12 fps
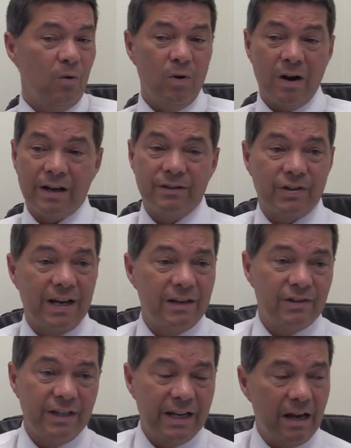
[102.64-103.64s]
all I can say
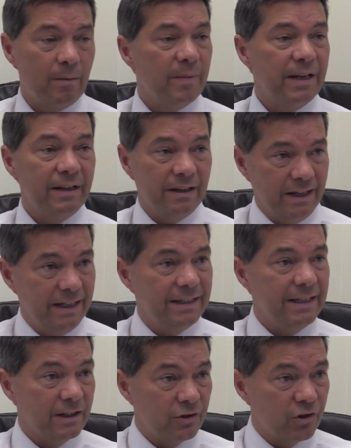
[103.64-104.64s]
is he come in, he
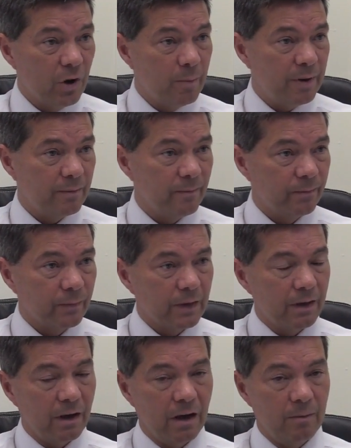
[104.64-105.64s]
did a job,
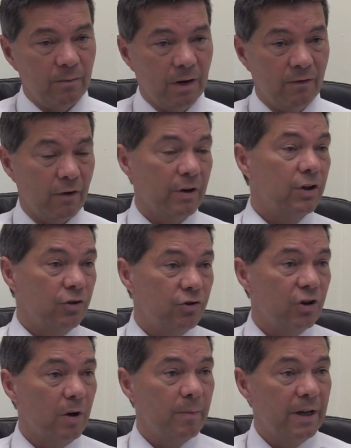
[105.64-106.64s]
a very good
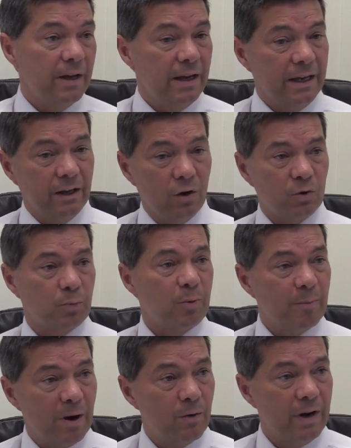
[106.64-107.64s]
job. He got us
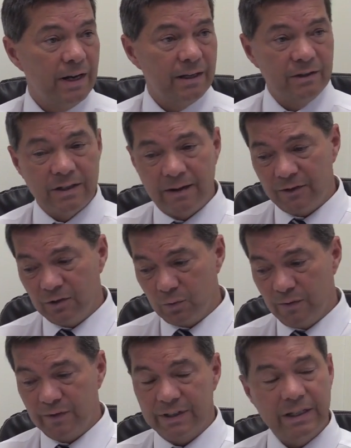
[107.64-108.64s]
promoted. He's left us
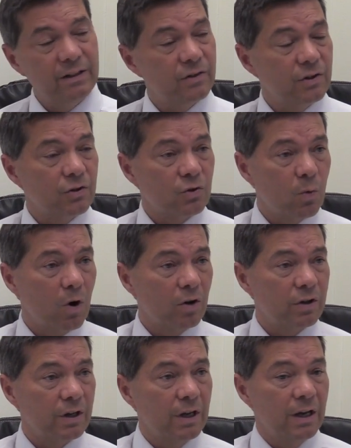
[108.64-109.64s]
with a decent
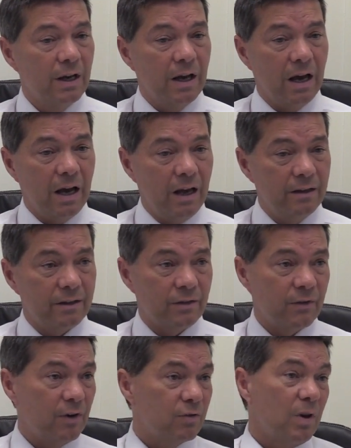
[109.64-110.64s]
squad. And
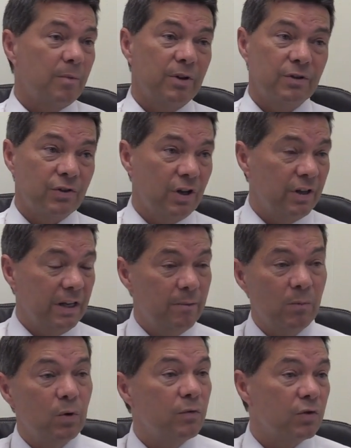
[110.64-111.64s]
as far as I'm concerned, he
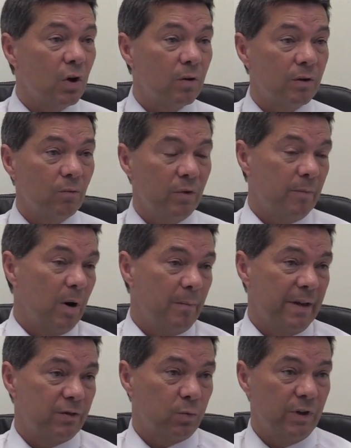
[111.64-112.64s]
moves on with my
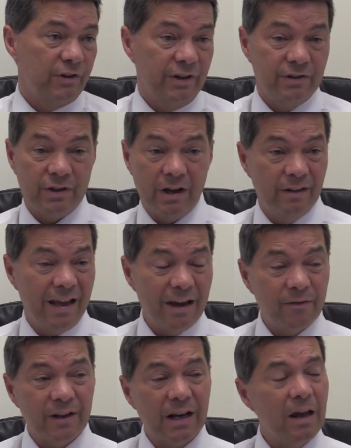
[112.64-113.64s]
best wishes and that
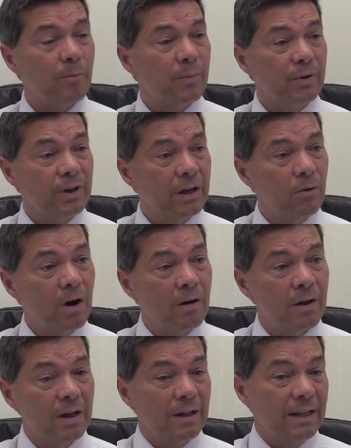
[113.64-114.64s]
of the club. You know,